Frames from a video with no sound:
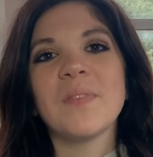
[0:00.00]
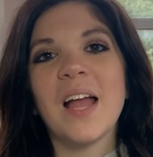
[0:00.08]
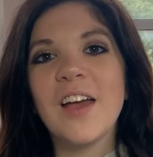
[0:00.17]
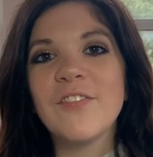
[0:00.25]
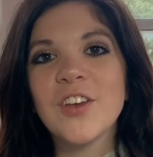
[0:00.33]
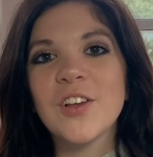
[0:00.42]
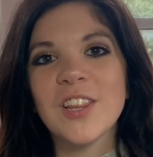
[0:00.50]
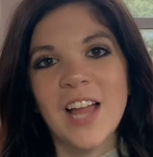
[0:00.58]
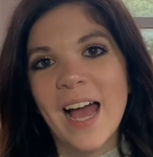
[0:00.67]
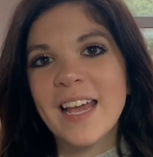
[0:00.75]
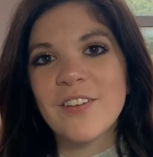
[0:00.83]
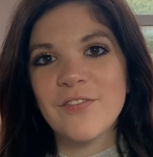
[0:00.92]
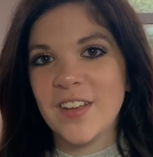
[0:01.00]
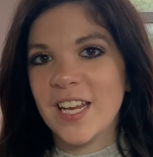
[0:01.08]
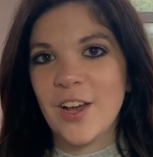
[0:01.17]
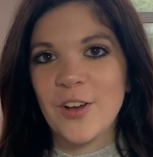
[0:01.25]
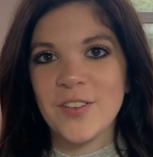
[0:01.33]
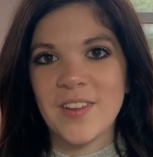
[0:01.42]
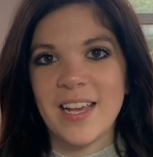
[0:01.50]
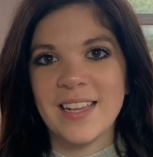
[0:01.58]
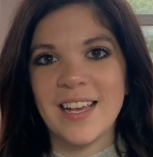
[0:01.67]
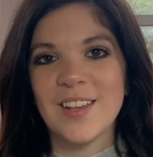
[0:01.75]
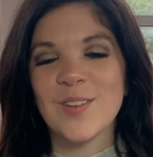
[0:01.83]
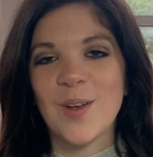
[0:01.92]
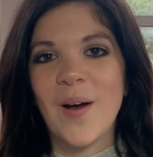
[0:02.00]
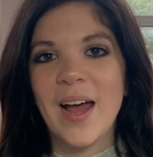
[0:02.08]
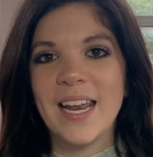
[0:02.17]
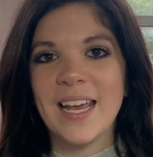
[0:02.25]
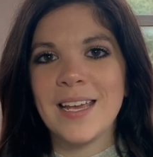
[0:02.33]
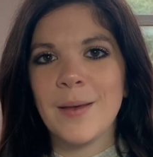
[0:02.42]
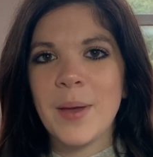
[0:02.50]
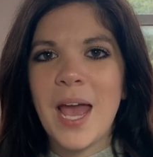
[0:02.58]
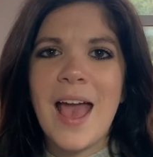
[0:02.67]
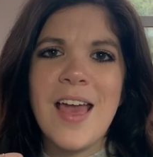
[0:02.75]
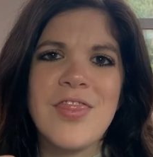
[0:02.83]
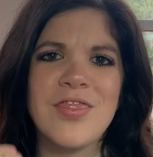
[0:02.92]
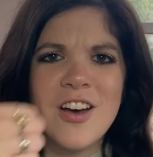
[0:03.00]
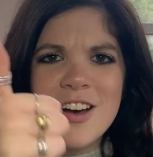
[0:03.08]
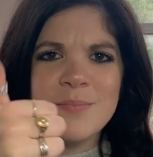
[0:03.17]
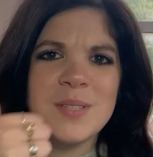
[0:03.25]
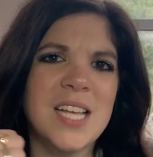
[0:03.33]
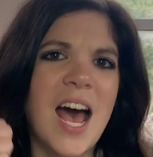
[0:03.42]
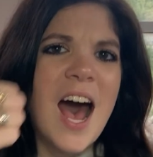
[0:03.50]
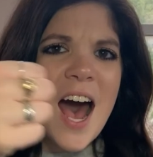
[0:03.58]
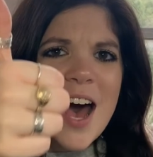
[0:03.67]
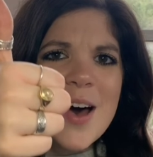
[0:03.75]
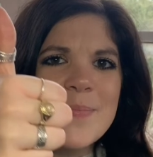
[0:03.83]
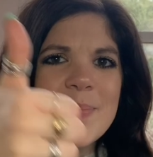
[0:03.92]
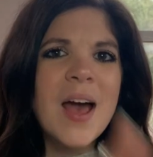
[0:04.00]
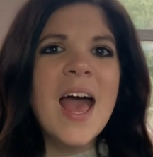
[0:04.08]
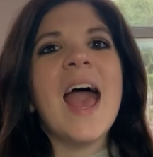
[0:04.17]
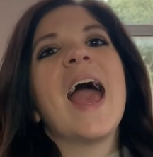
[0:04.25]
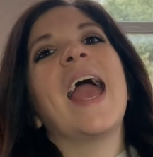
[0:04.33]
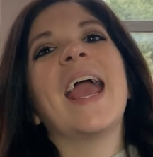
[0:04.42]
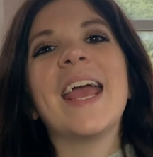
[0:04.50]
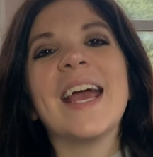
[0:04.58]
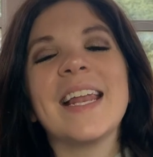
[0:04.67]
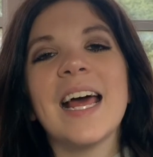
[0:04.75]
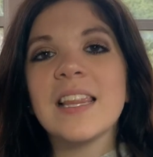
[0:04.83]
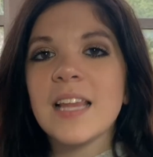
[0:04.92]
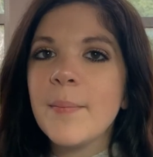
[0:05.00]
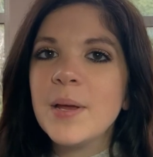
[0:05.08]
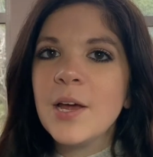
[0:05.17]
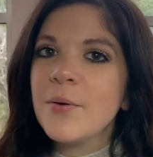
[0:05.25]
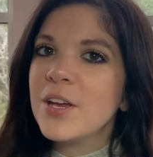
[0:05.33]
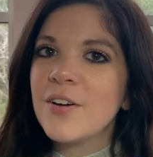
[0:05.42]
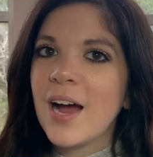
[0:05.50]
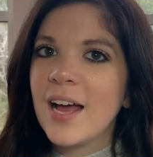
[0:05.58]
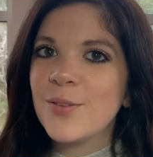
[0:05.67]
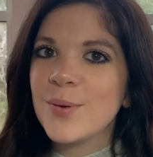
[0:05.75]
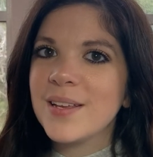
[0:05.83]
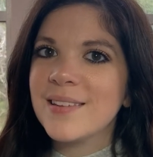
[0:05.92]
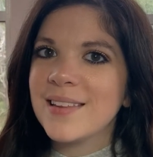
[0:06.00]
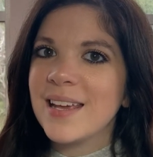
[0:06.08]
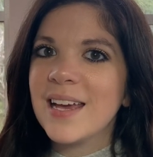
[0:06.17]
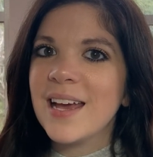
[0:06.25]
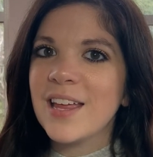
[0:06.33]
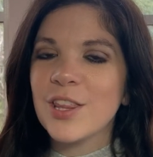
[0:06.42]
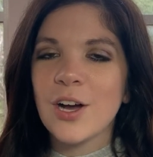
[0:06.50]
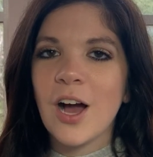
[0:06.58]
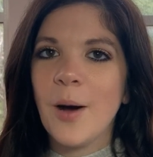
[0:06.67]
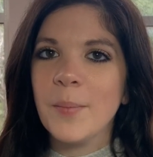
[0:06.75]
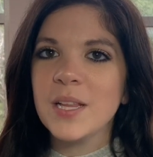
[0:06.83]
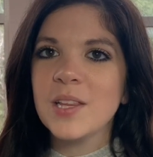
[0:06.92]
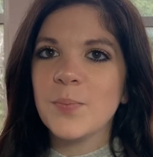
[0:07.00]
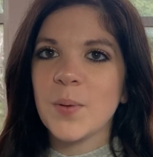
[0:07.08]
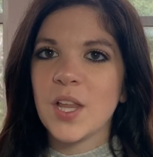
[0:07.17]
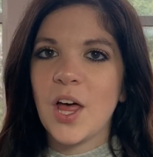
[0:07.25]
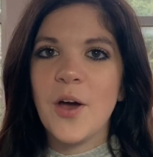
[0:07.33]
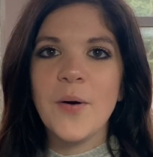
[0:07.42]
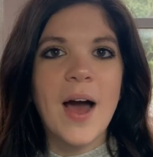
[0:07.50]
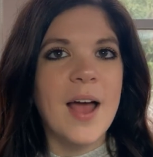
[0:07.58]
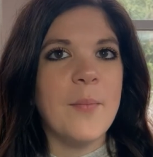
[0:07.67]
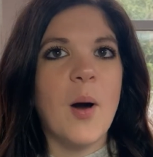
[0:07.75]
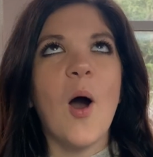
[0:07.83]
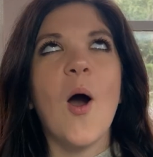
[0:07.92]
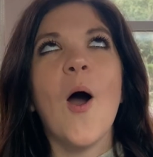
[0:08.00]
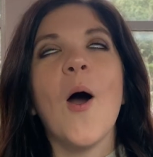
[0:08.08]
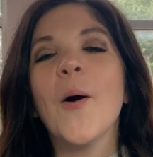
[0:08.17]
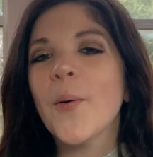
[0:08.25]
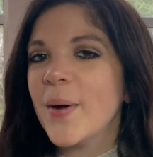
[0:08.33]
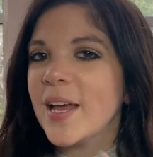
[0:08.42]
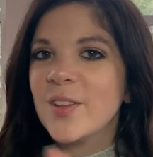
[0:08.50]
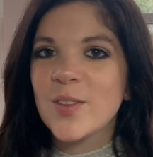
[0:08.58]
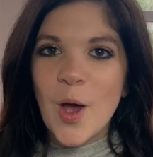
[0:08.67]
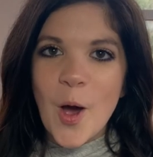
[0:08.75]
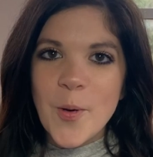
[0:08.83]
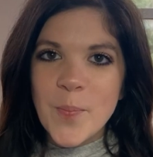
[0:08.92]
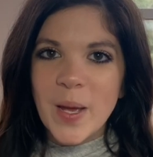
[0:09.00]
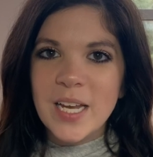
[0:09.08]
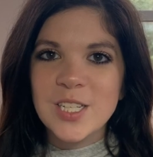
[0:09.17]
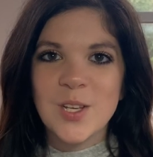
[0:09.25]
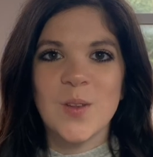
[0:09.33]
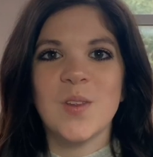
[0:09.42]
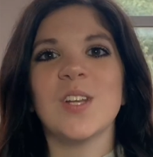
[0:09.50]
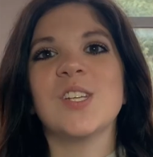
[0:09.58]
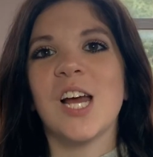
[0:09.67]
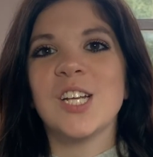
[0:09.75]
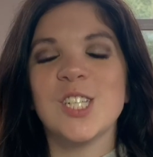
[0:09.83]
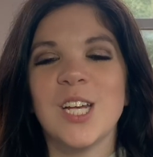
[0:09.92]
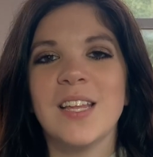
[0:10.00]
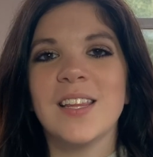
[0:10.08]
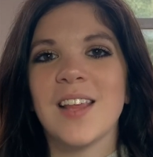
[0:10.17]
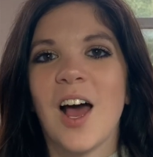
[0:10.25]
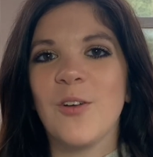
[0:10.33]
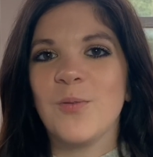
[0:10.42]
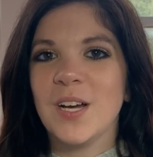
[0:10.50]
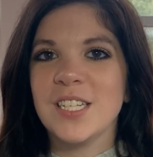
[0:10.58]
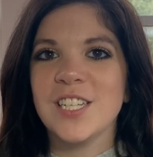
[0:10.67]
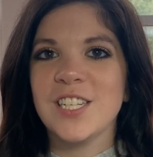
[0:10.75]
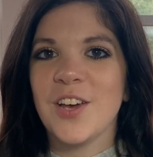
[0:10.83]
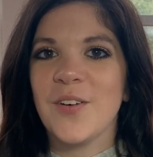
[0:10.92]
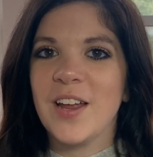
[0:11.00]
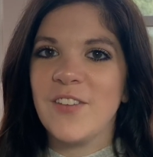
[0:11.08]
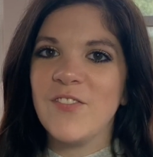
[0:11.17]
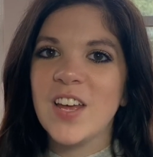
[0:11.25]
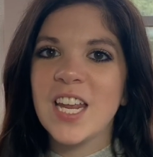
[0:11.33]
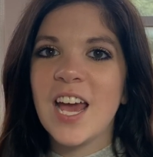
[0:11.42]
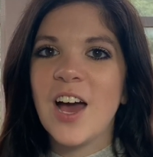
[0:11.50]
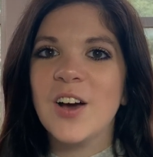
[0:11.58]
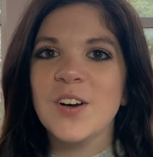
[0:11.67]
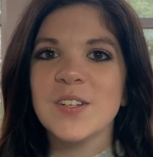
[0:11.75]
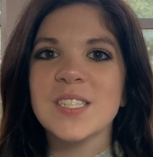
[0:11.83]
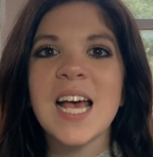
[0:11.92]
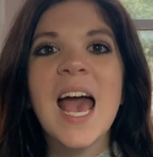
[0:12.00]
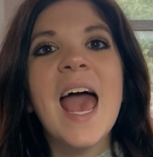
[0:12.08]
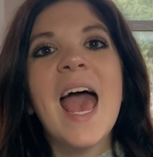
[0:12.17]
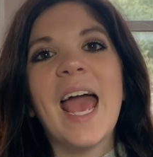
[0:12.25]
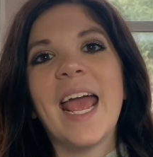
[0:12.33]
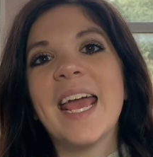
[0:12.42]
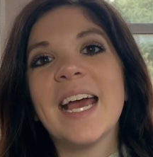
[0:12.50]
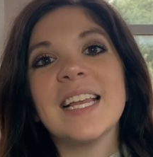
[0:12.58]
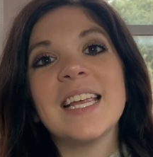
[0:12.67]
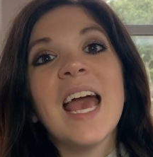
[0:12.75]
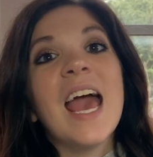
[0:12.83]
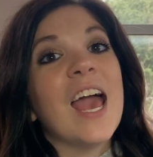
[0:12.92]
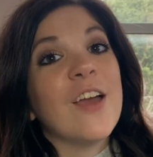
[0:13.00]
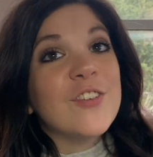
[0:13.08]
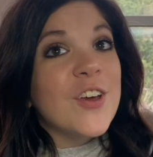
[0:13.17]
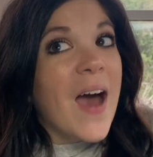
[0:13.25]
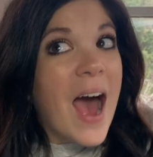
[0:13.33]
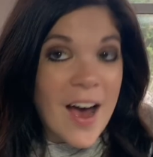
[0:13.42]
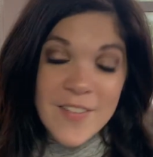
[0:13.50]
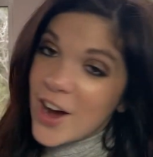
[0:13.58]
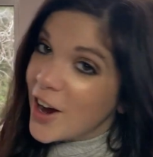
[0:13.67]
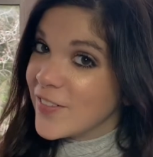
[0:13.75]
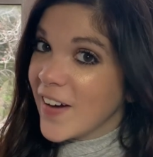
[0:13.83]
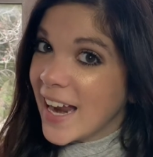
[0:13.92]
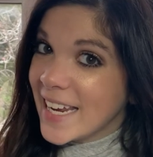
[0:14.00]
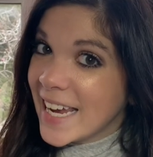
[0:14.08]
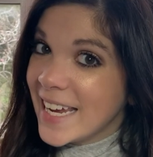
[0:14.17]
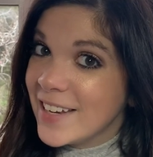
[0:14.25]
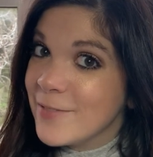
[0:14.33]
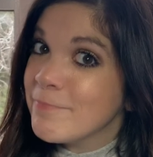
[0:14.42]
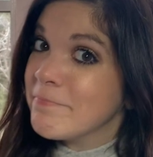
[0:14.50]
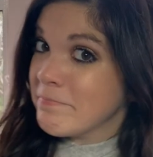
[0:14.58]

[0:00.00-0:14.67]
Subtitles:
If you like videos like this, go ahead and give me a thumbs up and let me know what you guys want to see in the comments below. I'm always open to suggestions on what to do in videos. And if you haven't already,